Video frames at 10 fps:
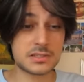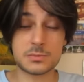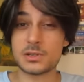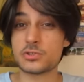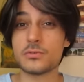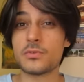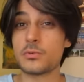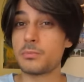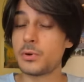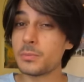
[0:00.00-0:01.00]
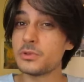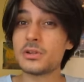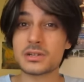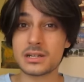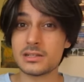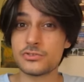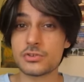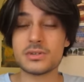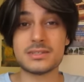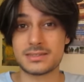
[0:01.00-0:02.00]
his passion for popular
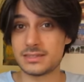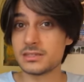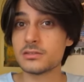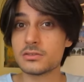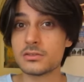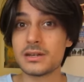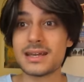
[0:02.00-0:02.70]
culture is still there,